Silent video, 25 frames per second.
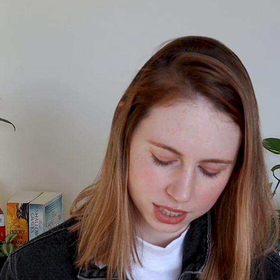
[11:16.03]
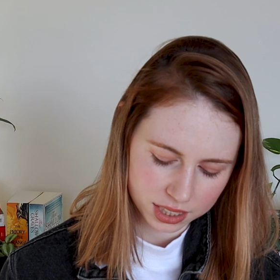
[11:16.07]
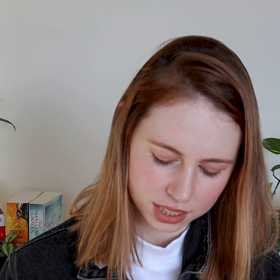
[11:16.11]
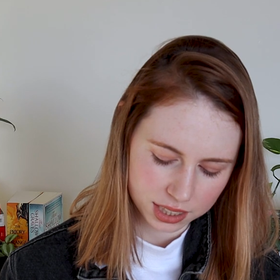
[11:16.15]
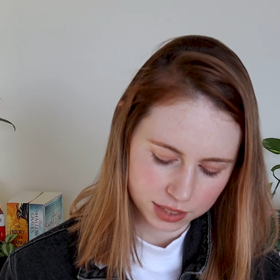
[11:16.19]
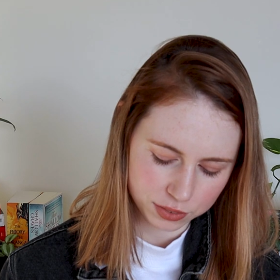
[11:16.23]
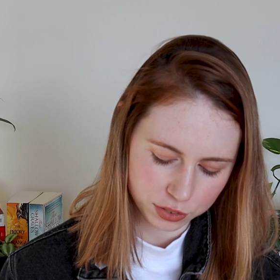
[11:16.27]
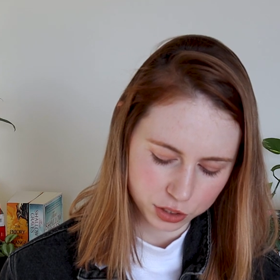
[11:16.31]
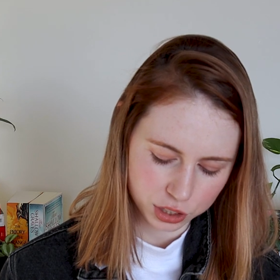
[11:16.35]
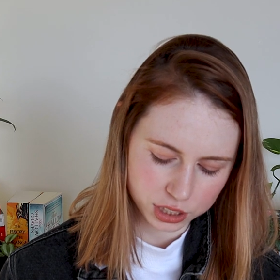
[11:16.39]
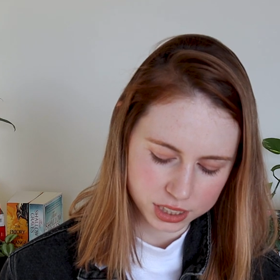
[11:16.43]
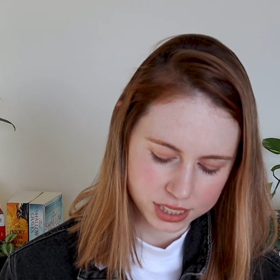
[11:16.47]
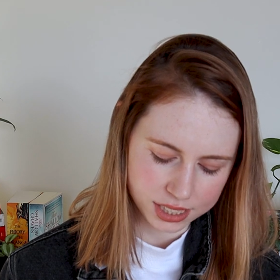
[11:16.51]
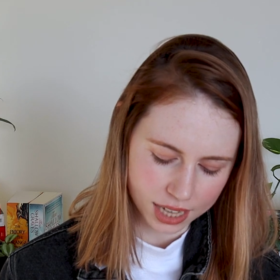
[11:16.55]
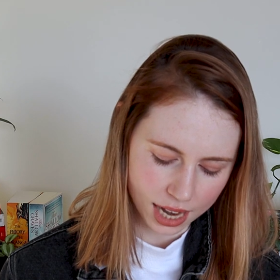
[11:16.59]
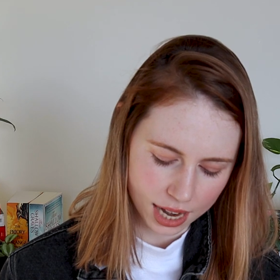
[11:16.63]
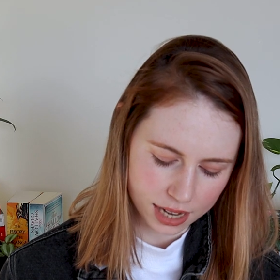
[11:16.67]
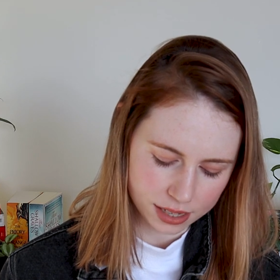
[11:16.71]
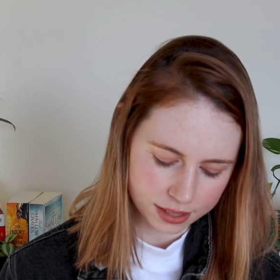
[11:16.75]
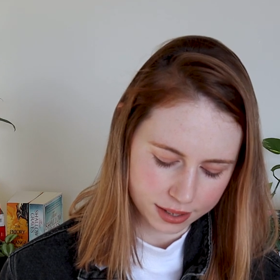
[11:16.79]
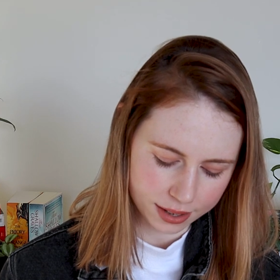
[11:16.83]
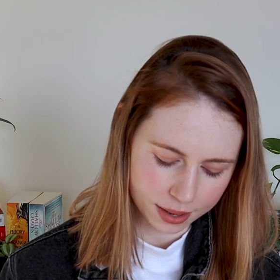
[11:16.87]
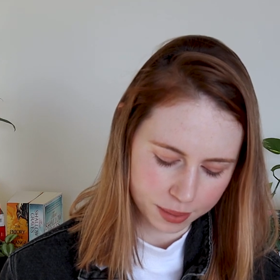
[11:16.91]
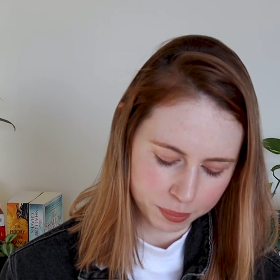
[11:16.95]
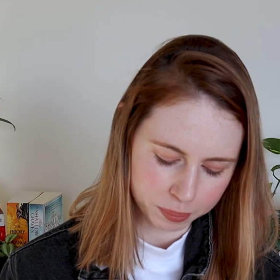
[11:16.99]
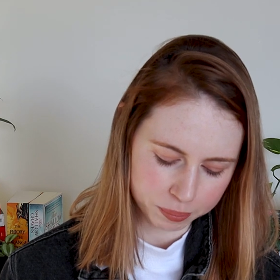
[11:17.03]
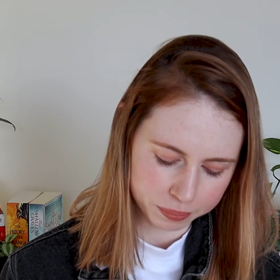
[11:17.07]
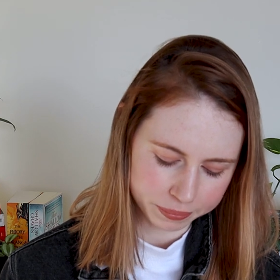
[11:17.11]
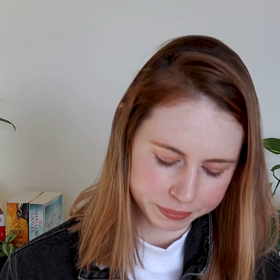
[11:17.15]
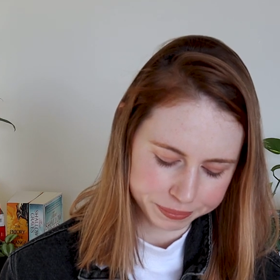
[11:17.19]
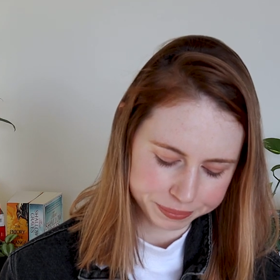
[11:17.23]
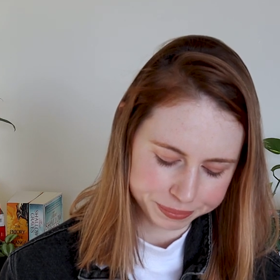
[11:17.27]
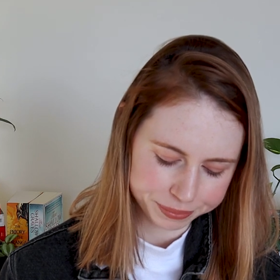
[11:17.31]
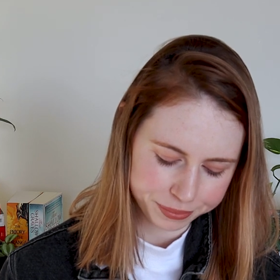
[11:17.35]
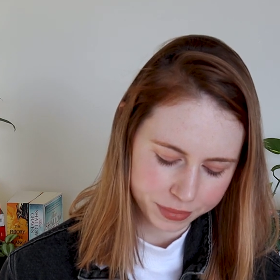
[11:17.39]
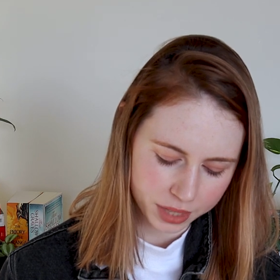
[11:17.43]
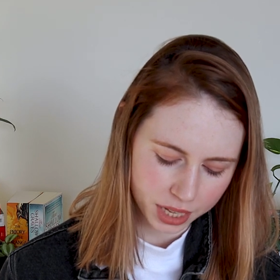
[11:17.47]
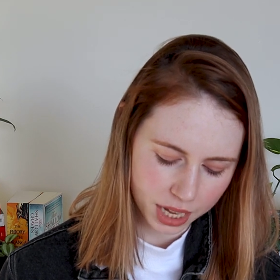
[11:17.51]
"Give her a sidearm."
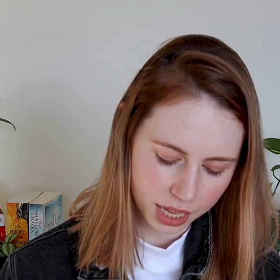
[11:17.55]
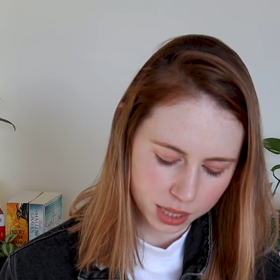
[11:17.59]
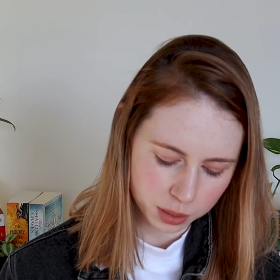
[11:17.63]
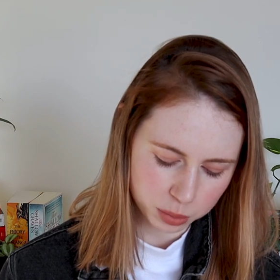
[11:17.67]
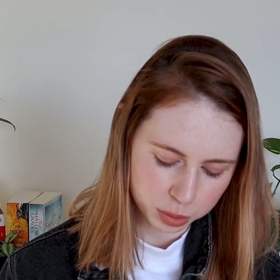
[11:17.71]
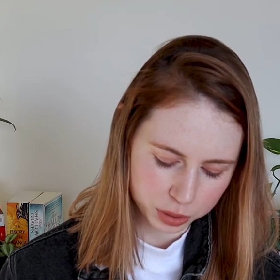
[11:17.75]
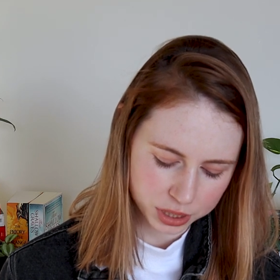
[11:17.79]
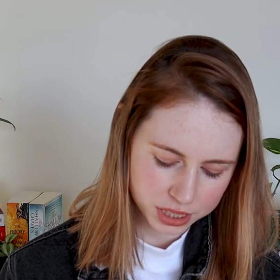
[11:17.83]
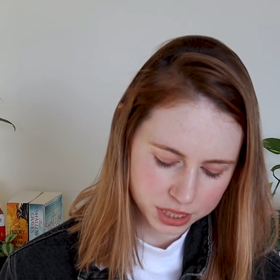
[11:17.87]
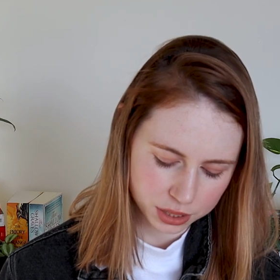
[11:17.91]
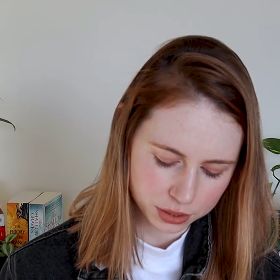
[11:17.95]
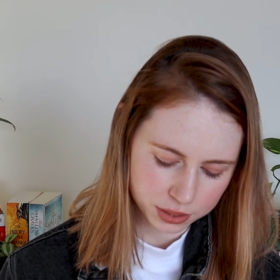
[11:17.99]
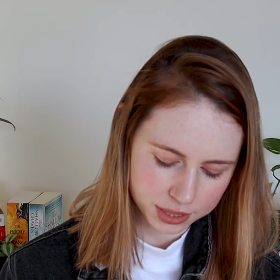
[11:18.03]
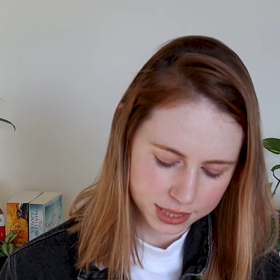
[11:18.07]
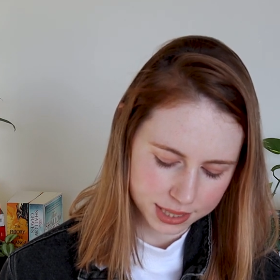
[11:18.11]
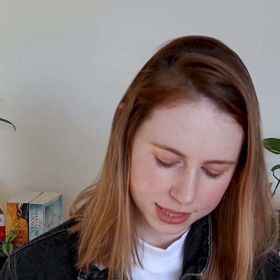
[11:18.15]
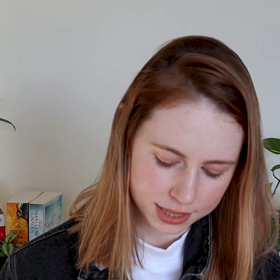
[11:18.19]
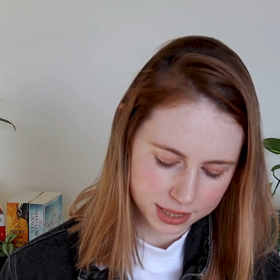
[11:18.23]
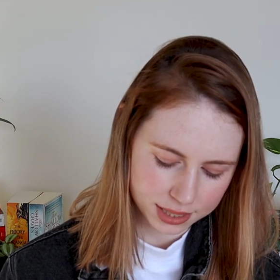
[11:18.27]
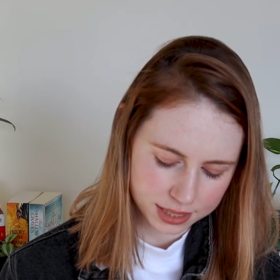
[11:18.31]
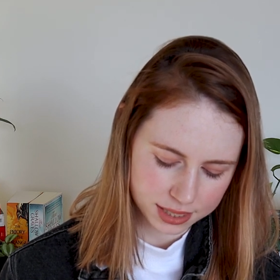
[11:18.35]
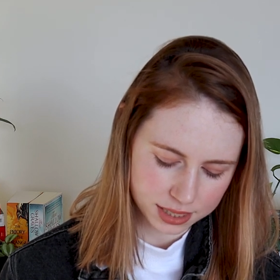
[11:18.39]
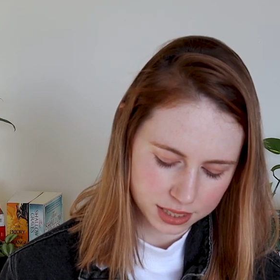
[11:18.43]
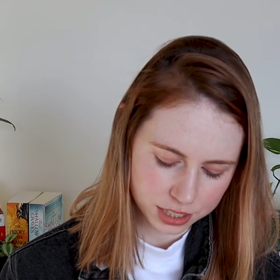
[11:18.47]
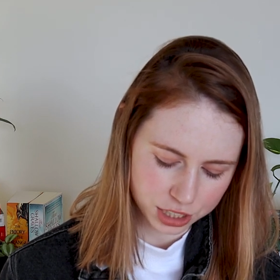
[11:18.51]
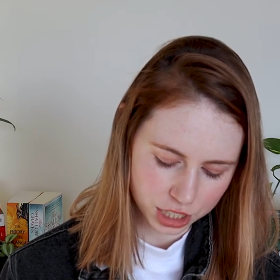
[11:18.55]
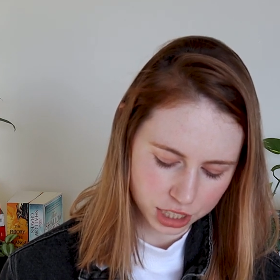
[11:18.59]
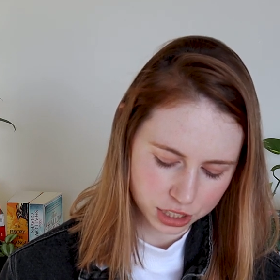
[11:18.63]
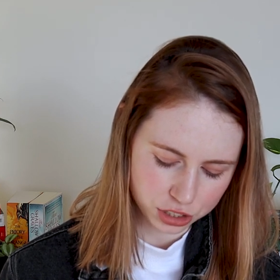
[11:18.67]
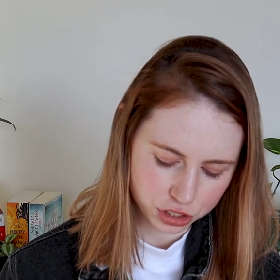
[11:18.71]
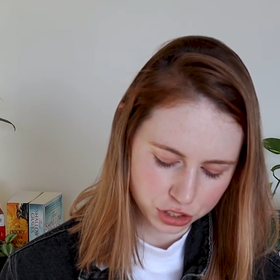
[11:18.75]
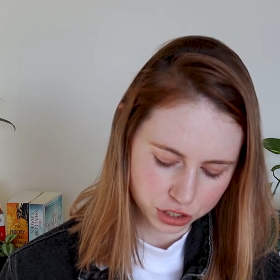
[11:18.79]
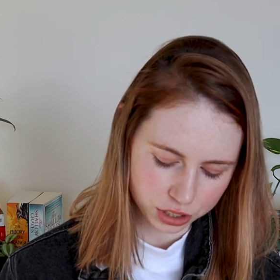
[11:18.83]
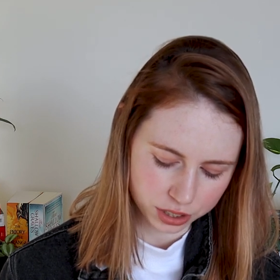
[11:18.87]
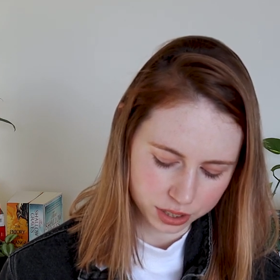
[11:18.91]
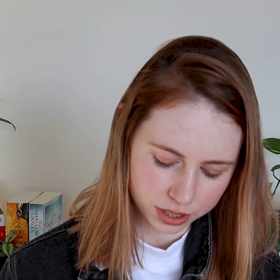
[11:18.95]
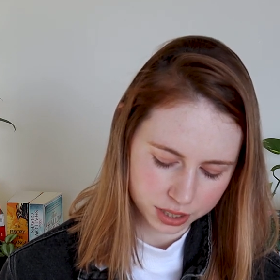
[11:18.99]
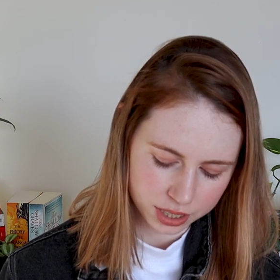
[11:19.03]
Kel bristles at the
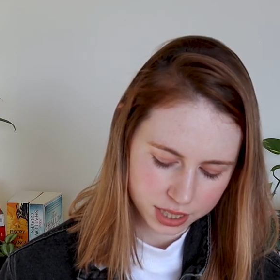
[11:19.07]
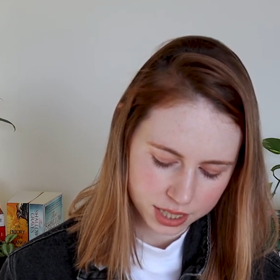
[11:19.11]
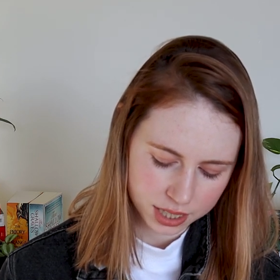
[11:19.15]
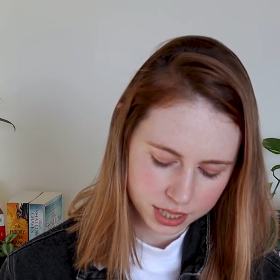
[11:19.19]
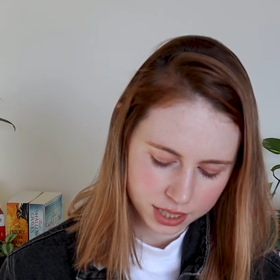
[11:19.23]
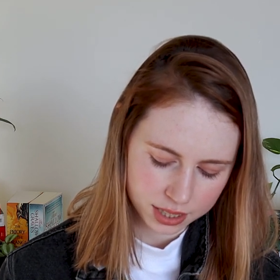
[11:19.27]
suggestion.